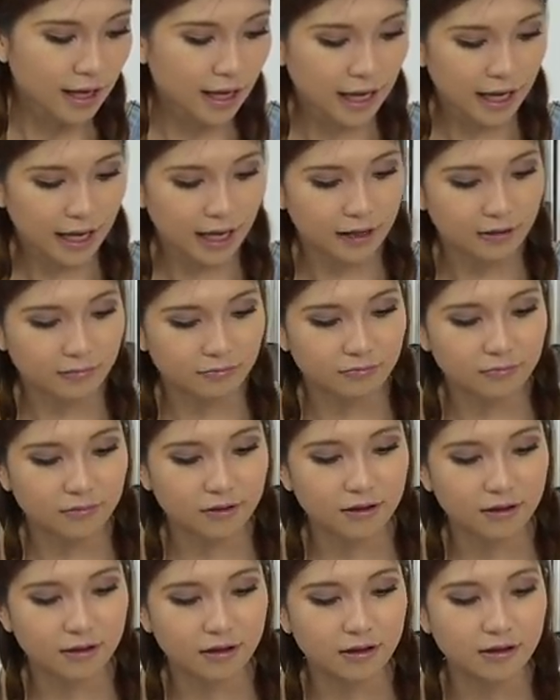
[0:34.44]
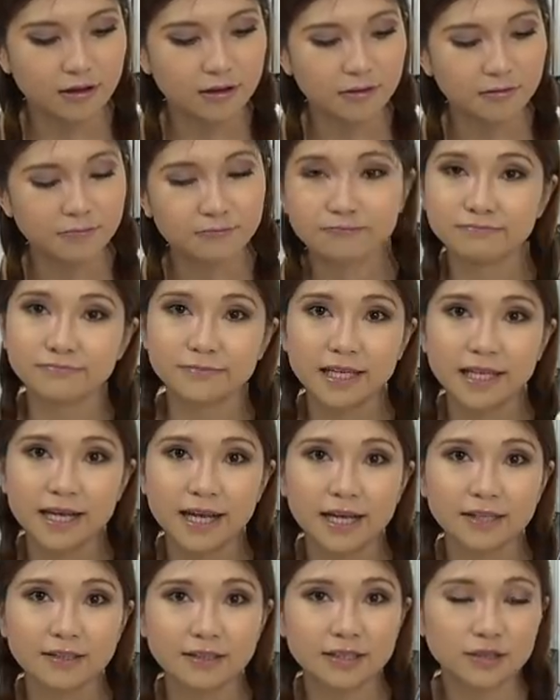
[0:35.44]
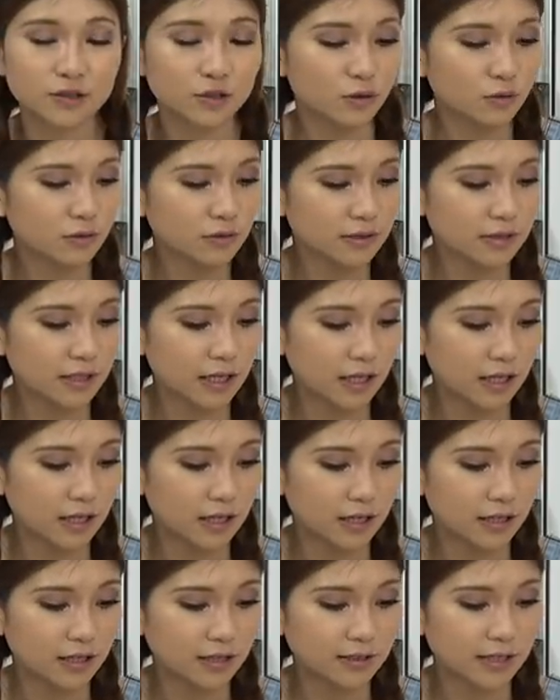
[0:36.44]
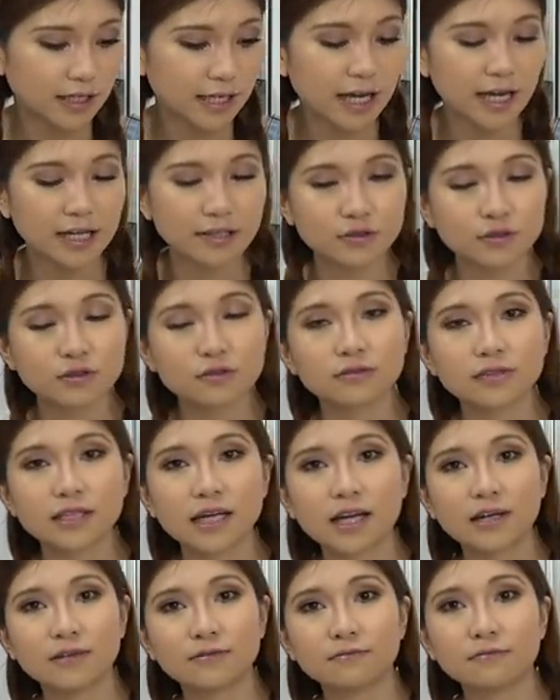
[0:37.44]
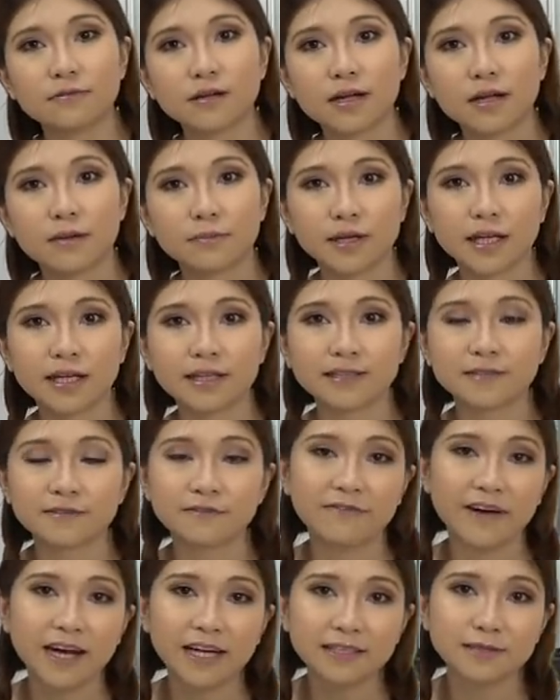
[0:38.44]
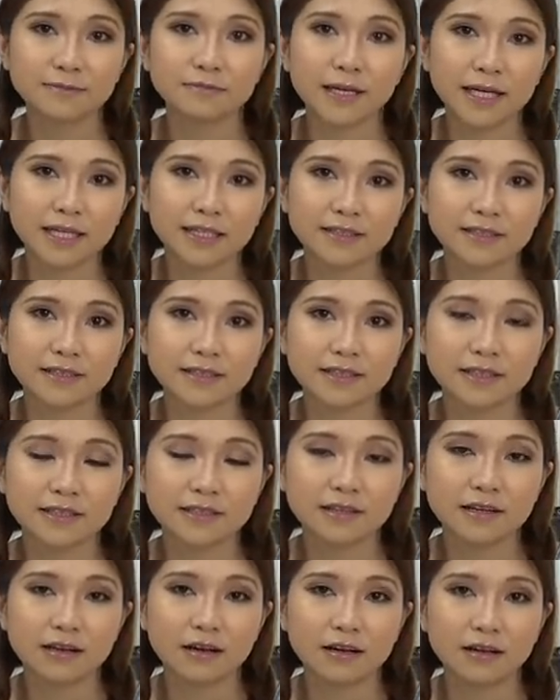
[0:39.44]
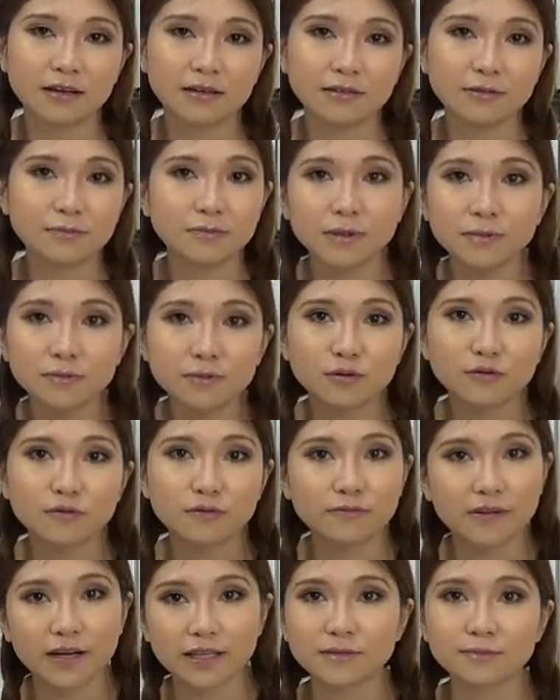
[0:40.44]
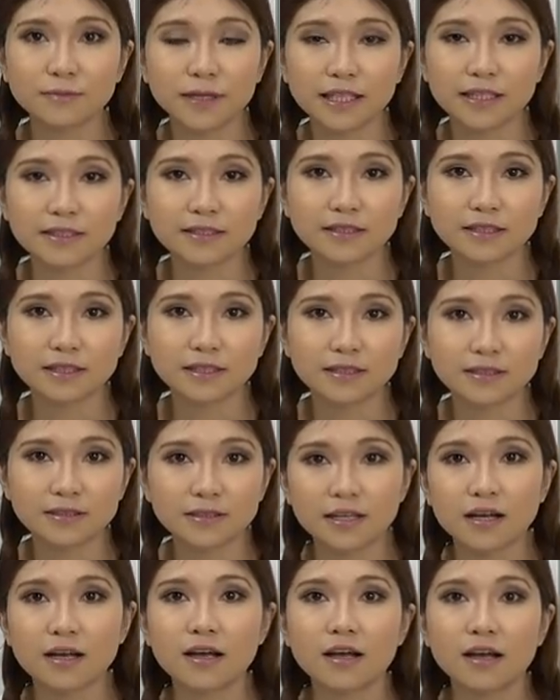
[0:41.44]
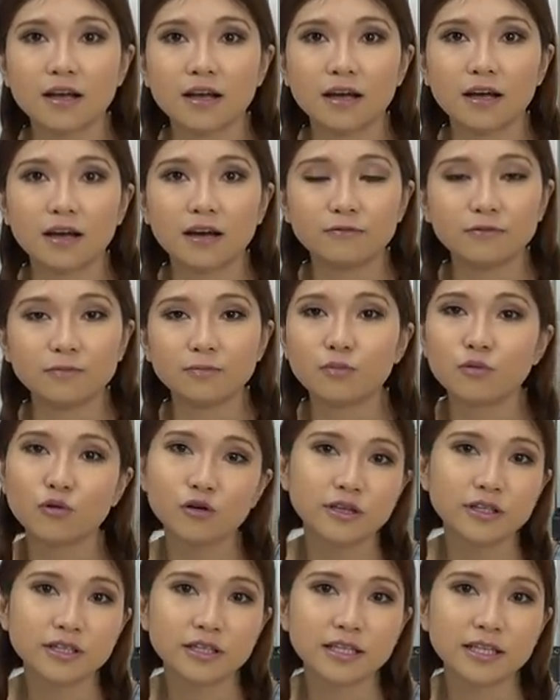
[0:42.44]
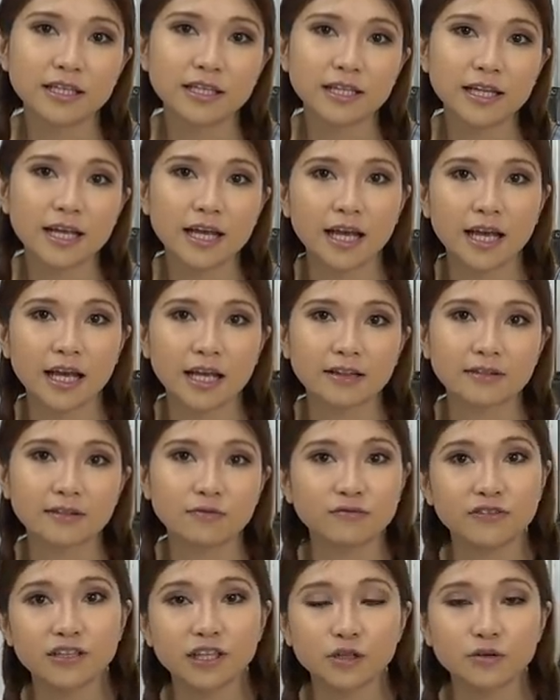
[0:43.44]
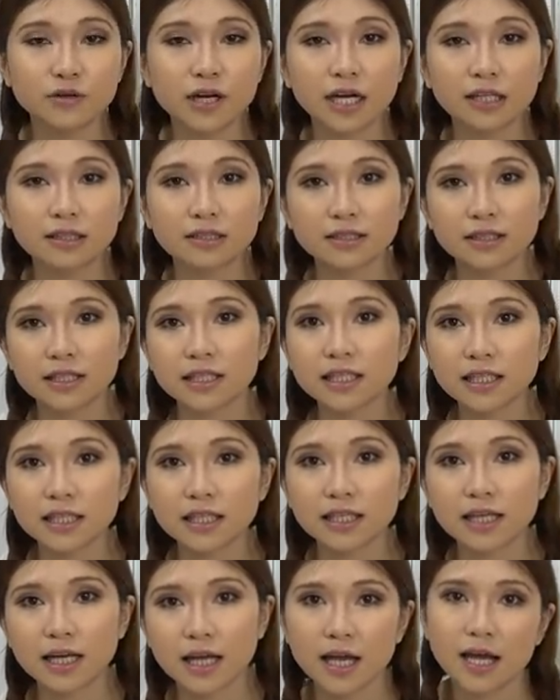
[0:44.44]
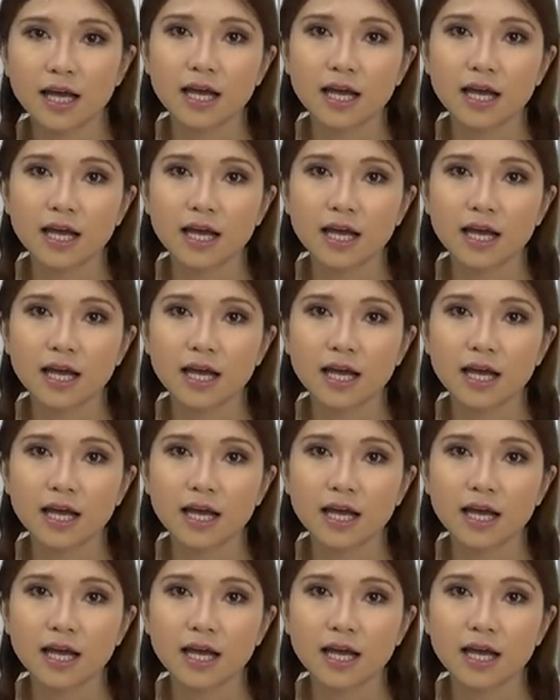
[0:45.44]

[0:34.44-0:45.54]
and um, they got took uh, they got took down because Vice magazine, uh, the people from Vice magazine uh, reported it, and the video got deleted.